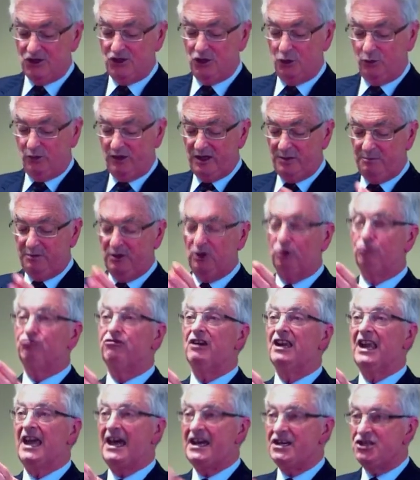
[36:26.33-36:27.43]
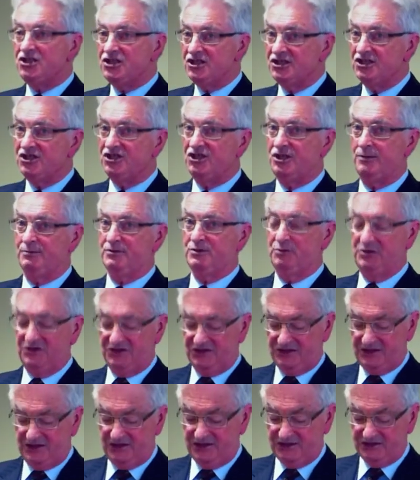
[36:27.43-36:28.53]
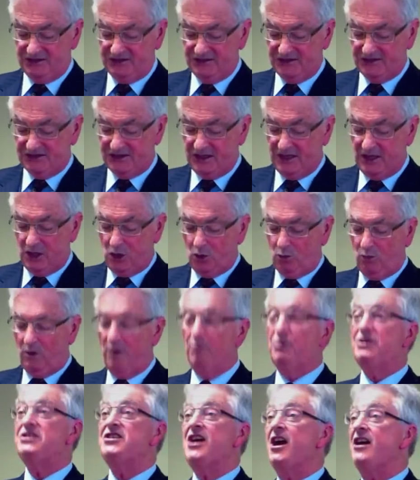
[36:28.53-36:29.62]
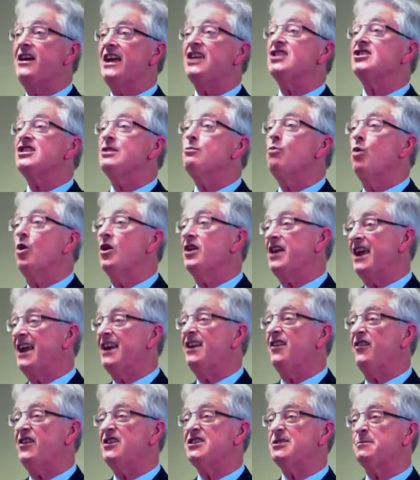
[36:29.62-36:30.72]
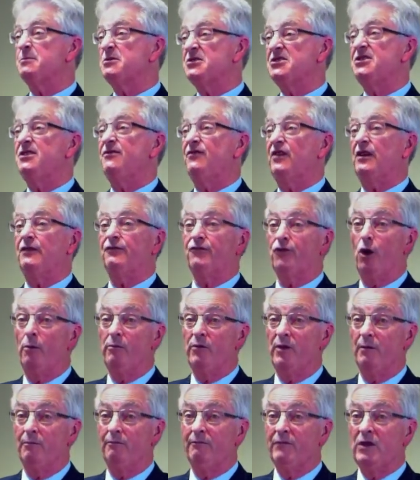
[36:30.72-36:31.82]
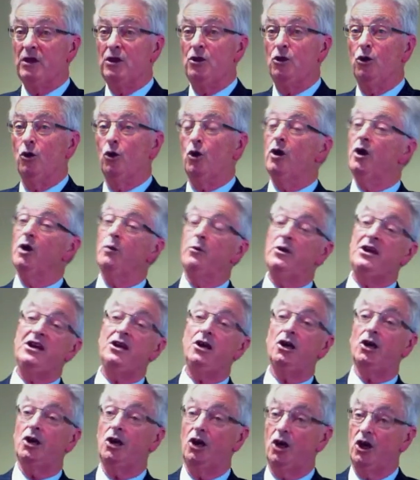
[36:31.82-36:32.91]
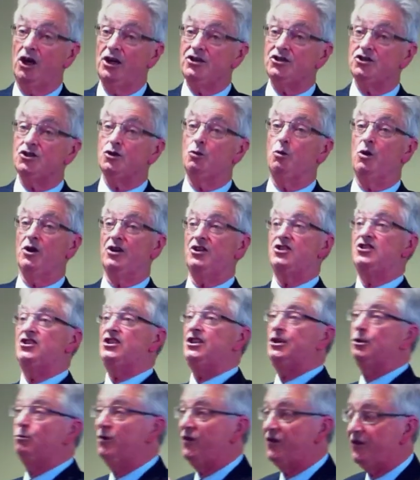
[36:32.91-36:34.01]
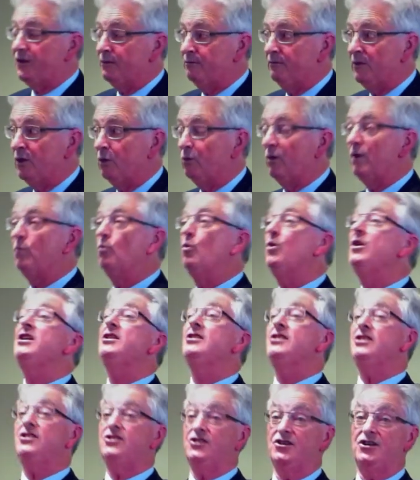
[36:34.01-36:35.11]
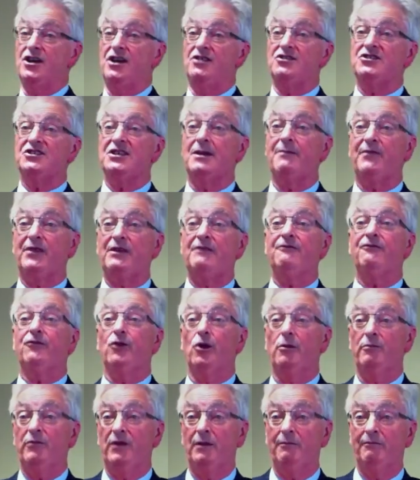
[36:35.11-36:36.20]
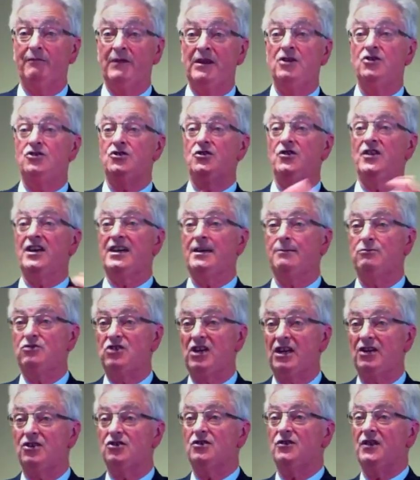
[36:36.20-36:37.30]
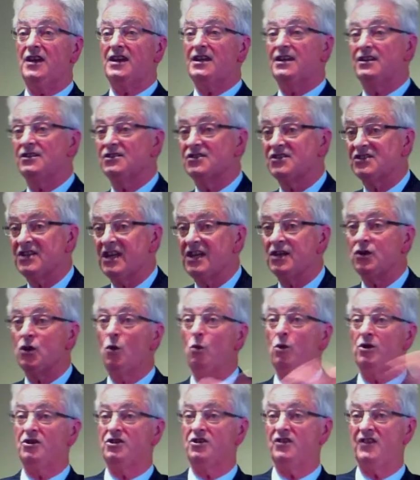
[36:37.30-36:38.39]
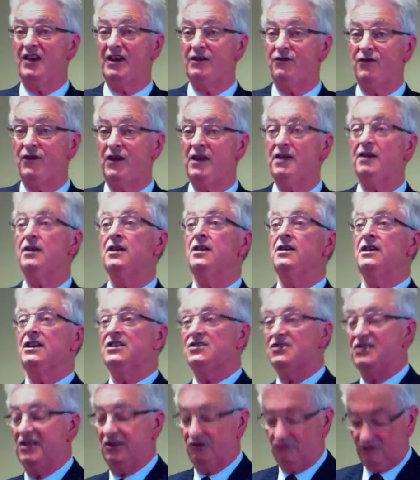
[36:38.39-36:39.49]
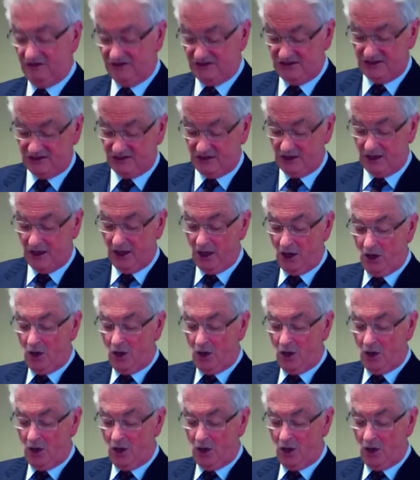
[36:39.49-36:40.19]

Do we build relationships with citizens when we don't actually want anything specific from them? Or are we inclined to want to deal with them when we need to know something from them? Do they object? Do they consent? What do they think? Etc., etc.